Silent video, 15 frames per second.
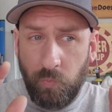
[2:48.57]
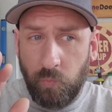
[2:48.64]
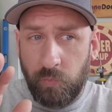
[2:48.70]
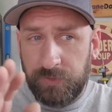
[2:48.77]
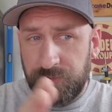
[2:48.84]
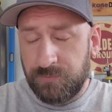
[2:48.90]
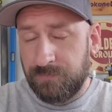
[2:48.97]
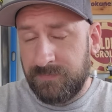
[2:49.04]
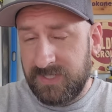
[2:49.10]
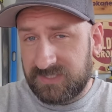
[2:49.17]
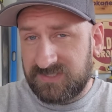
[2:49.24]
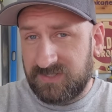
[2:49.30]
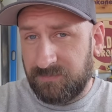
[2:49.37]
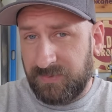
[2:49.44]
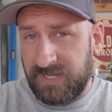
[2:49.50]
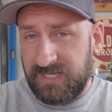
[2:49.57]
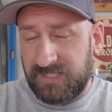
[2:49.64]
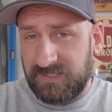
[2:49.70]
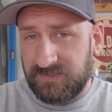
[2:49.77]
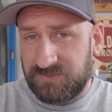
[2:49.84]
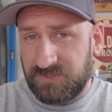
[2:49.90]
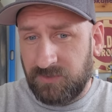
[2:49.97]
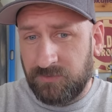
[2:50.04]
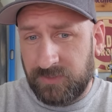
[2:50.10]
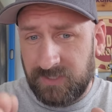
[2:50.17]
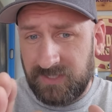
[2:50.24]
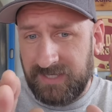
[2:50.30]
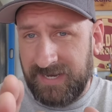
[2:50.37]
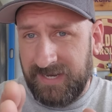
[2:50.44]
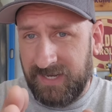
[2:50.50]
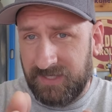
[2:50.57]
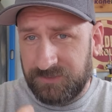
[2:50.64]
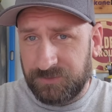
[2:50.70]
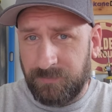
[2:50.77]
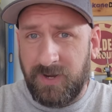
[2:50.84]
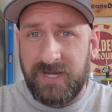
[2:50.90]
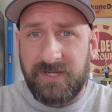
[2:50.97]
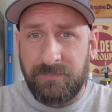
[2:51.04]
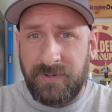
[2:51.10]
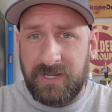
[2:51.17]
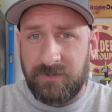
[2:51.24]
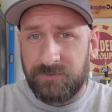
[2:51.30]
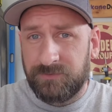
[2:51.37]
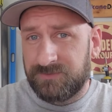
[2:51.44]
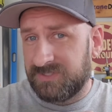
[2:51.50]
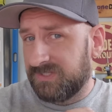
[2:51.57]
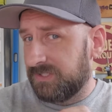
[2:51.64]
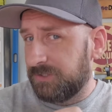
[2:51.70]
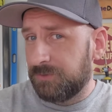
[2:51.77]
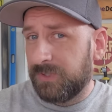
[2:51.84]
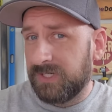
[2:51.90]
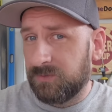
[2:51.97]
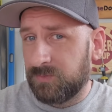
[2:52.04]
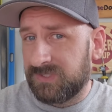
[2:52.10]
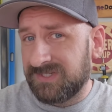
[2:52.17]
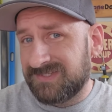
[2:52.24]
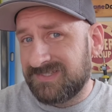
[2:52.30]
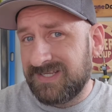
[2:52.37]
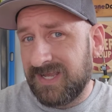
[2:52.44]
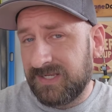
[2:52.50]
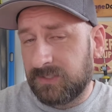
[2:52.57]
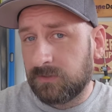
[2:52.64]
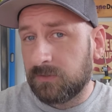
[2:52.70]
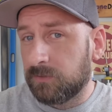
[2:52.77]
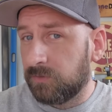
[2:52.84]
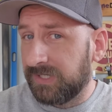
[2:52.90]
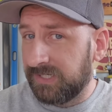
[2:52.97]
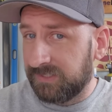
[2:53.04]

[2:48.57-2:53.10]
When you mix the baking soda and your mica powders and then you hit it with the CA glue,